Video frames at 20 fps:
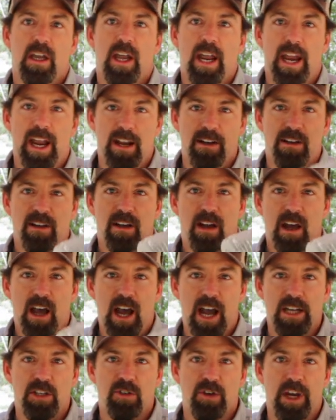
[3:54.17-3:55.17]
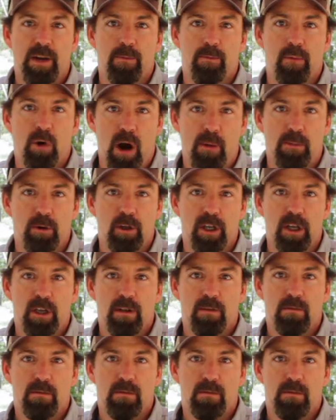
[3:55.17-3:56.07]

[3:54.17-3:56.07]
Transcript: and hydrate properly.